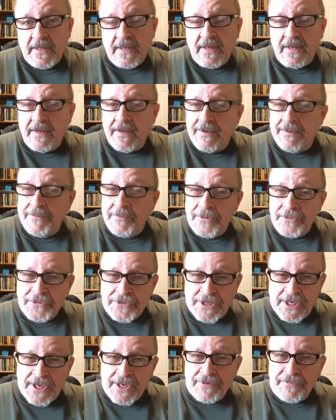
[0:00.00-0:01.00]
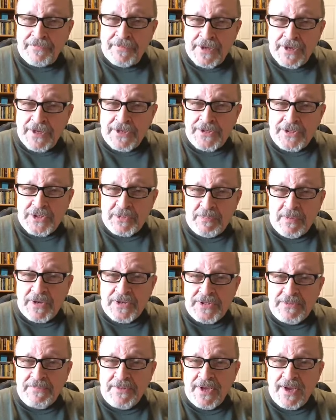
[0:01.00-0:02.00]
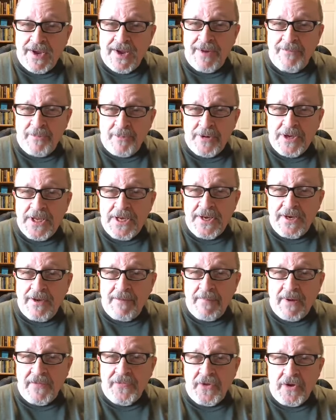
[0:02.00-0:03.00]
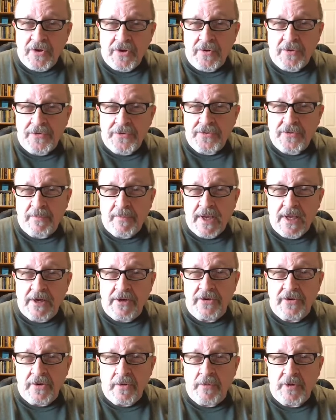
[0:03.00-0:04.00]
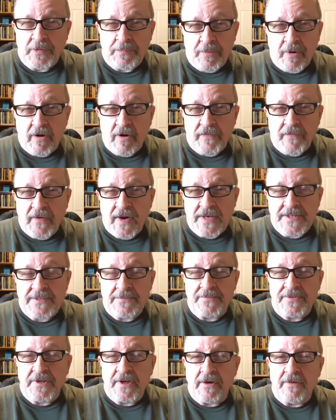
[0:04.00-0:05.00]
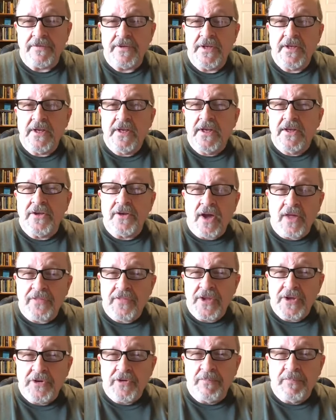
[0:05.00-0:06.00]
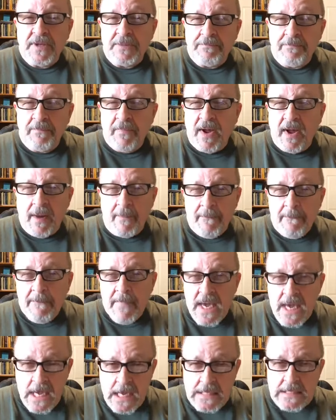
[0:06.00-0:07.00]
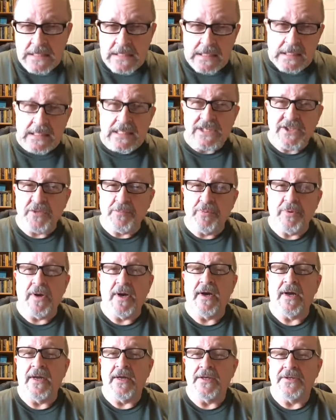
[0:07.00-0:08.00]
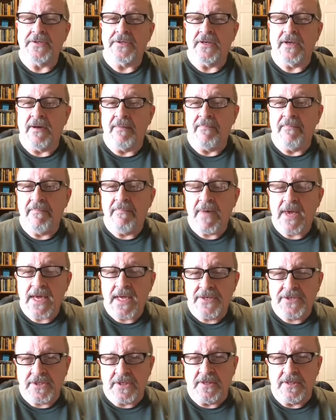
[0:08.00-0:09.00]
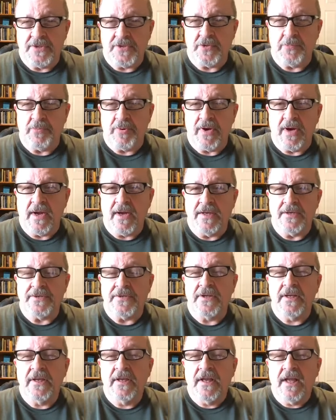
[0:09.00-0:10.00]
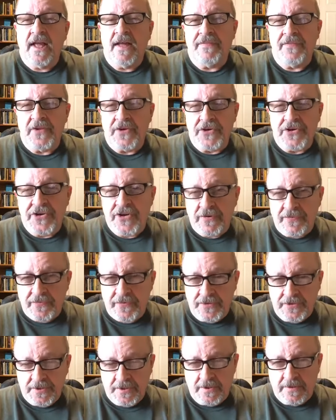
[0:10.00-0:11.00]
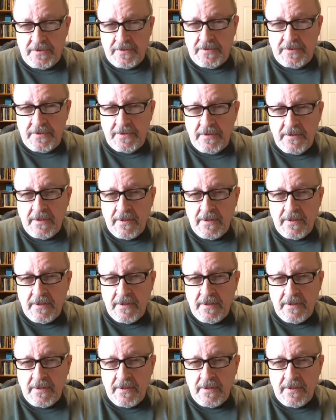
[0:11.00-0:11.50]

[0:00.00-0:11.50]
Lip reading: And once again, if we can just spend some time reading about the cultural milieu in which Paul finds himself, I think you'll be amazingly surprised at the differences